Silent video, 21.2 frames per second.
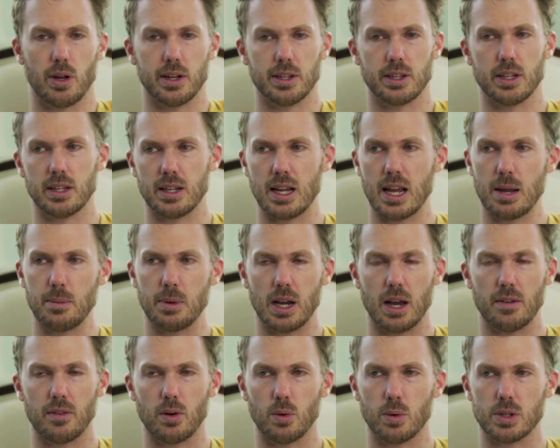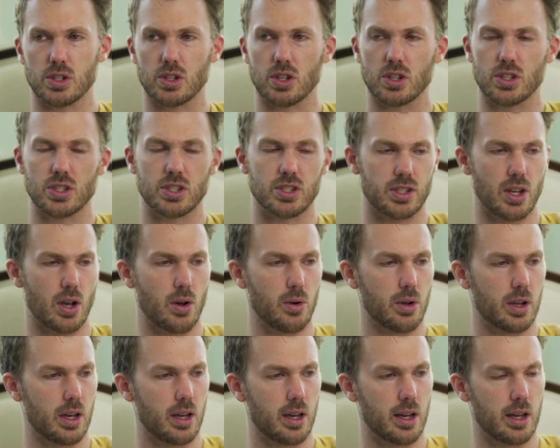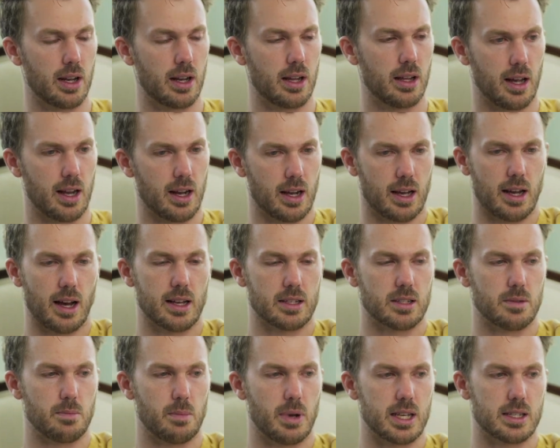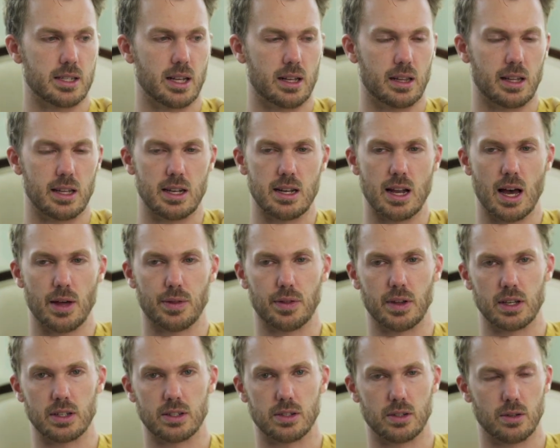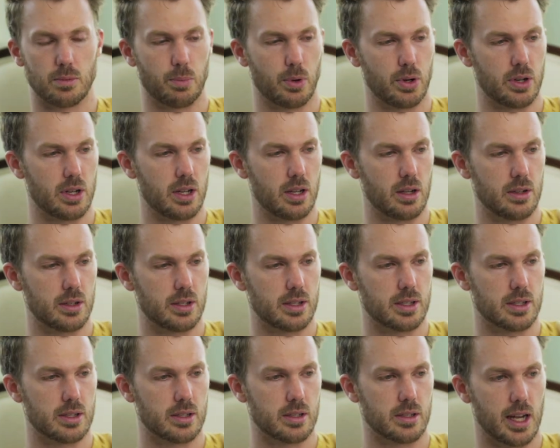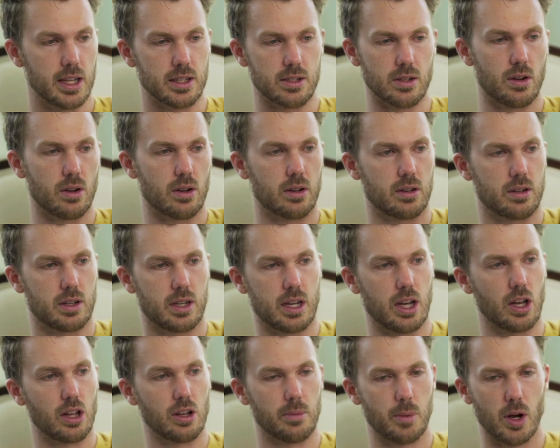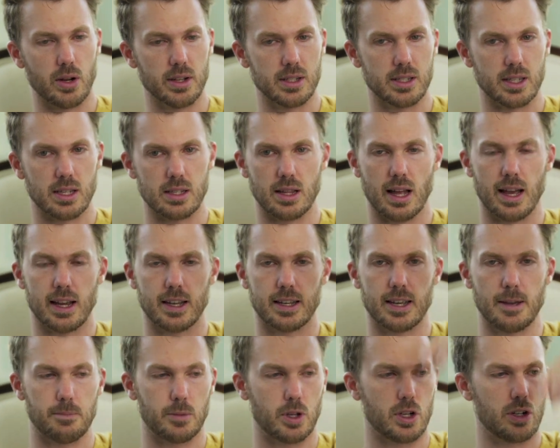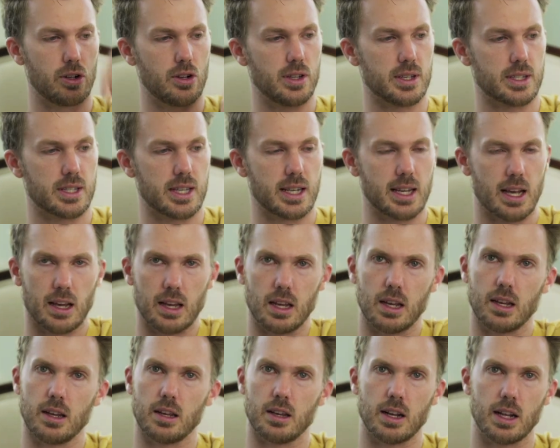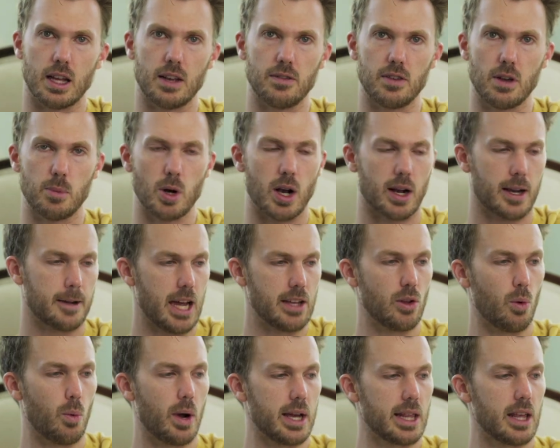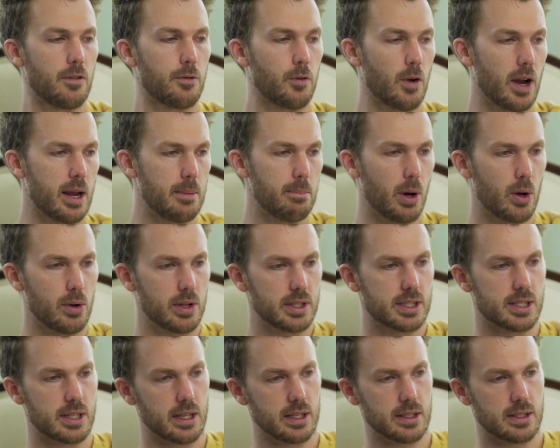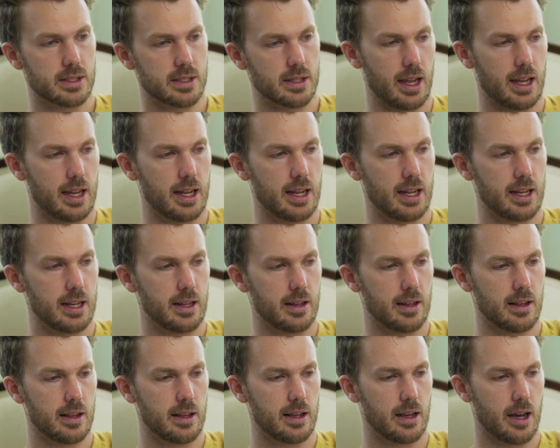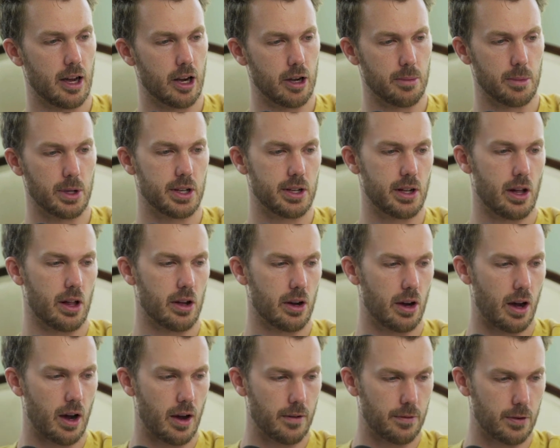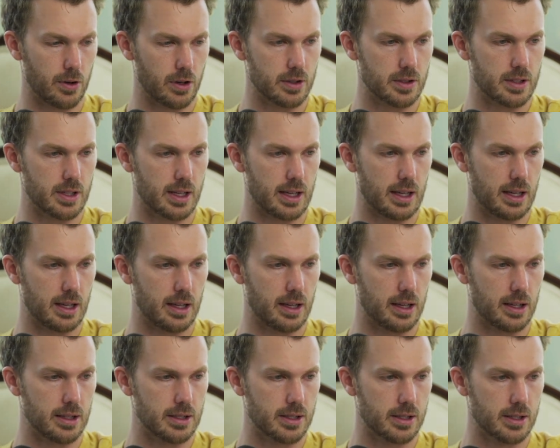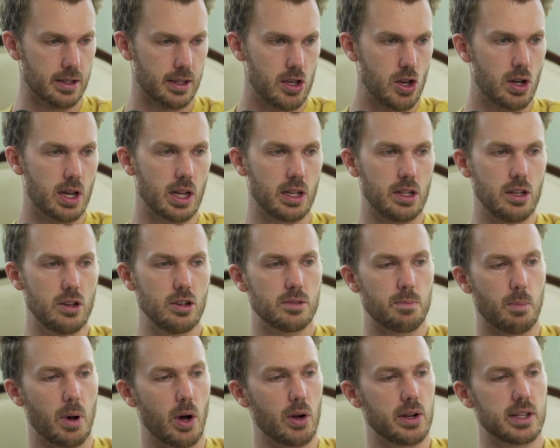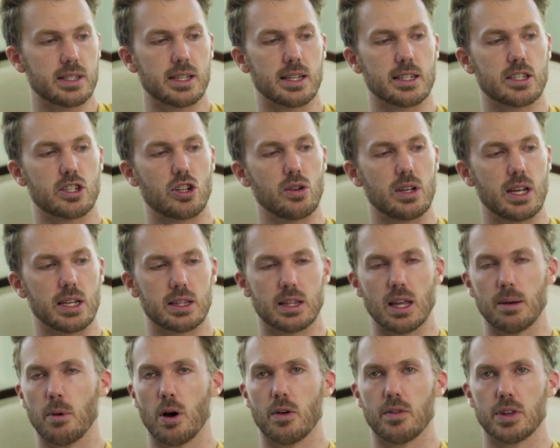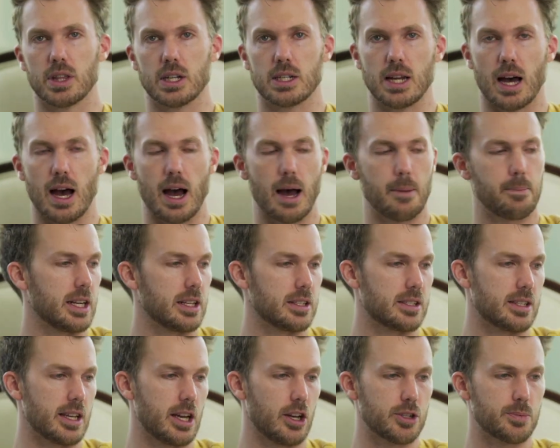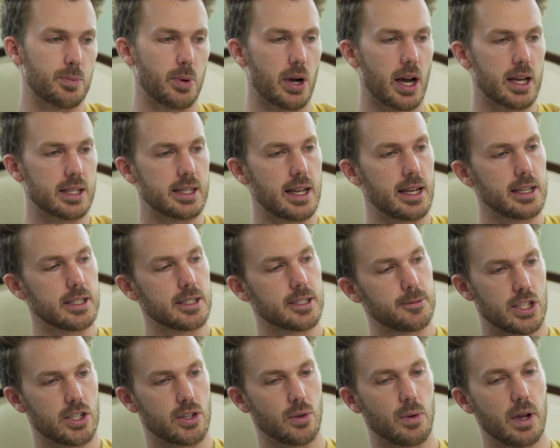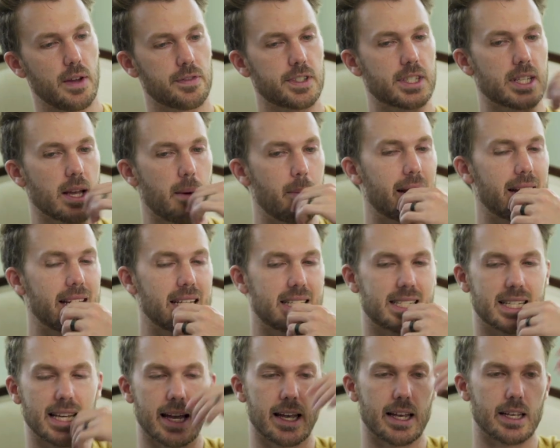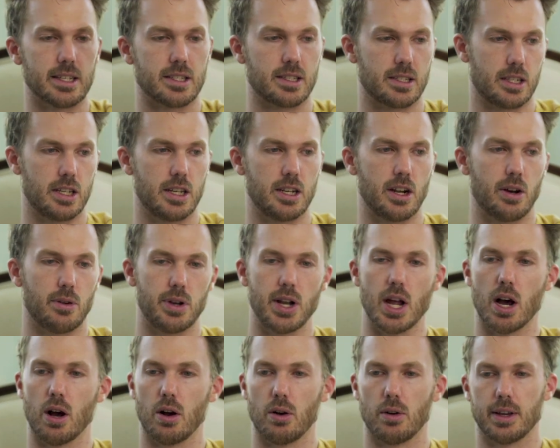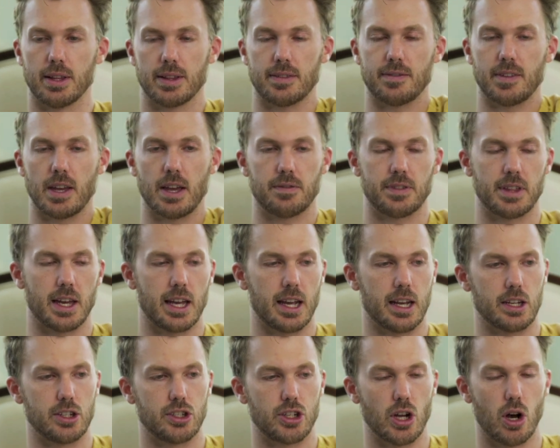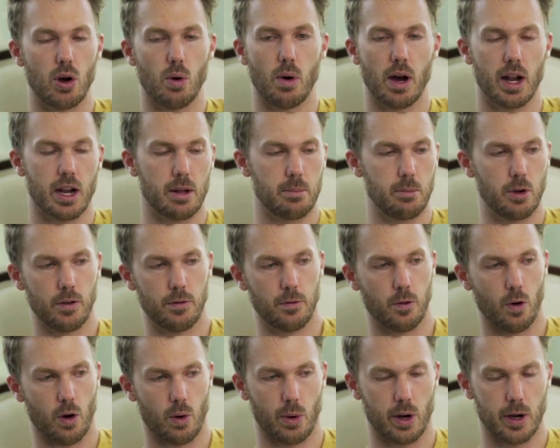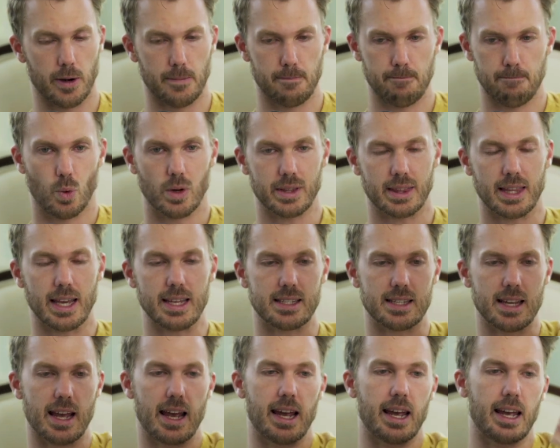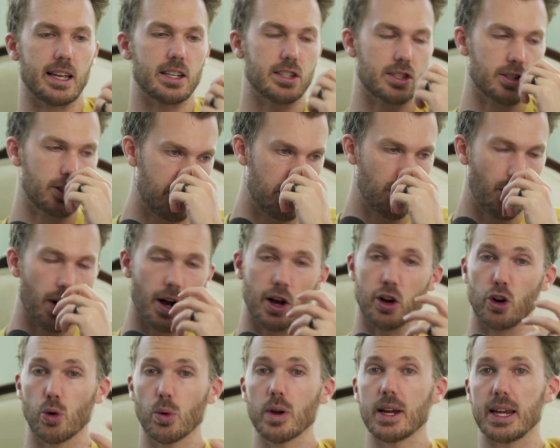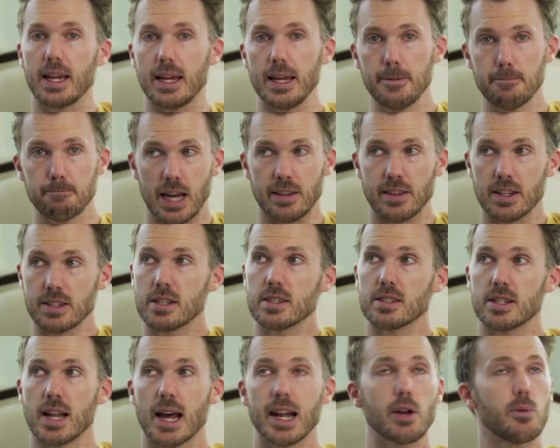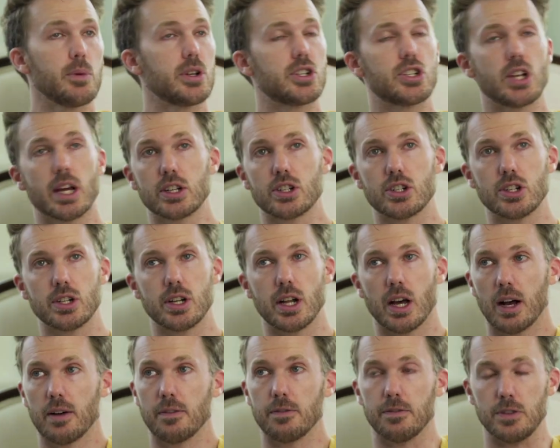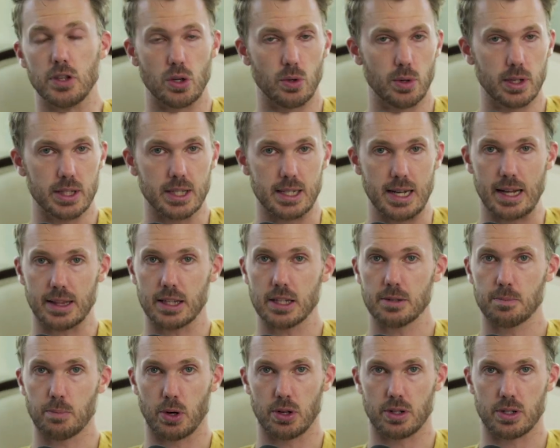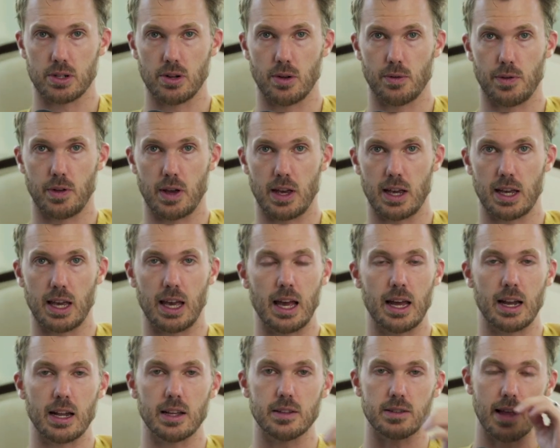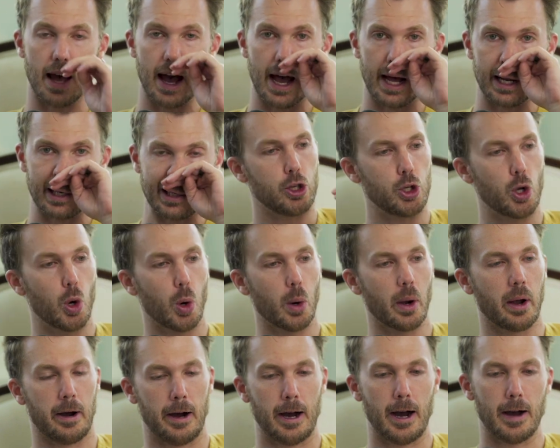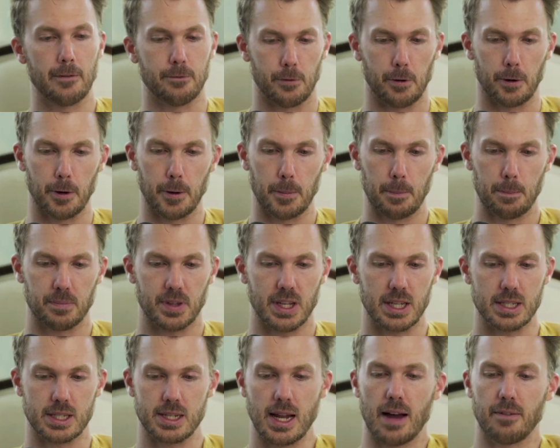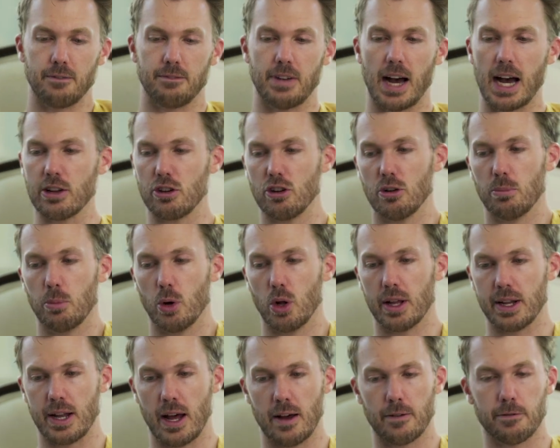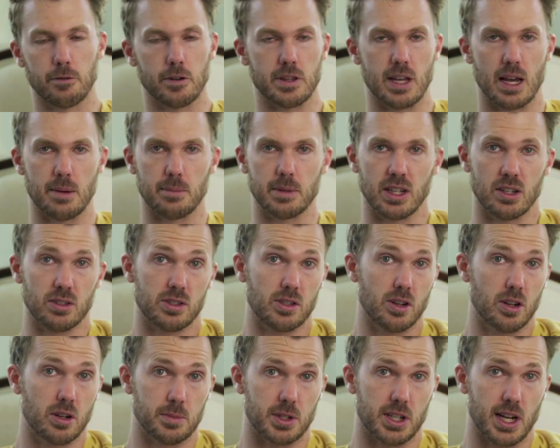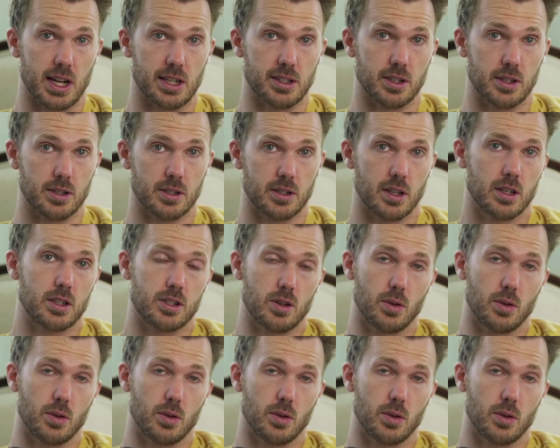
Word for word: And the naming of it was just so good and it cost him basically nothing to produce. And so Killer Bonus is like, yep, yeah, you're gonna do this thing, I'm gonna give you a book. And the way they frame bonuses in $100 million offers is you can use bonuses to get them over the top in a sales process. So if somebody says, you know, no, if, if they don't want to move forward, what they say is to agree. And this is not a rejection of you, it's not this personal thing. It is that your offer is not valuable enough for them in their circumstances.